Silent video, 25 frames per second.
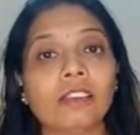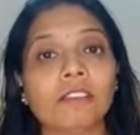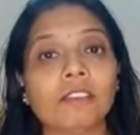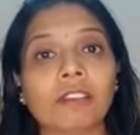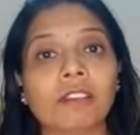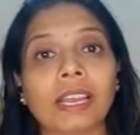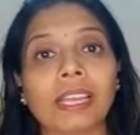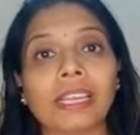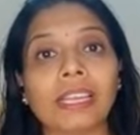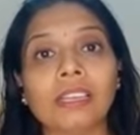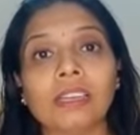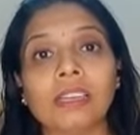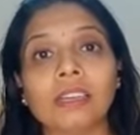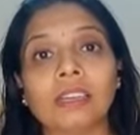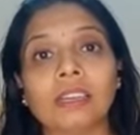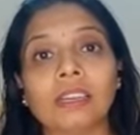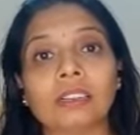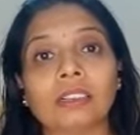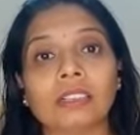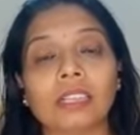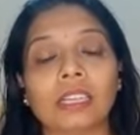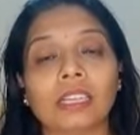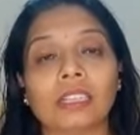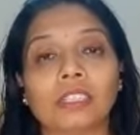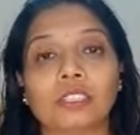Fine,
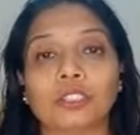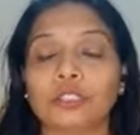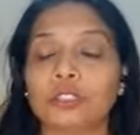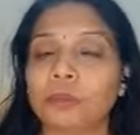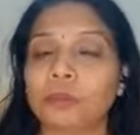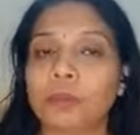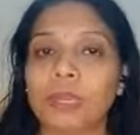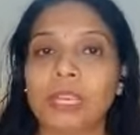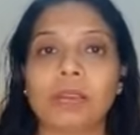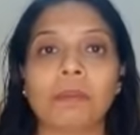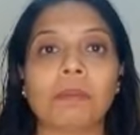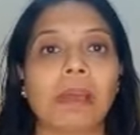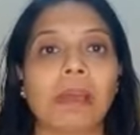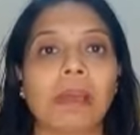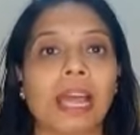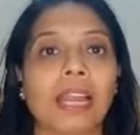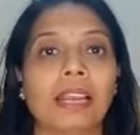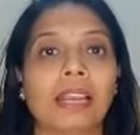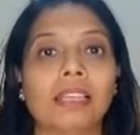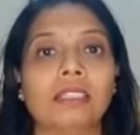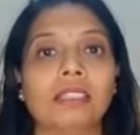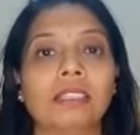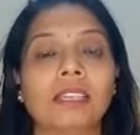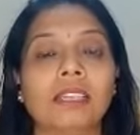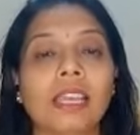there should be a
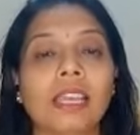balance.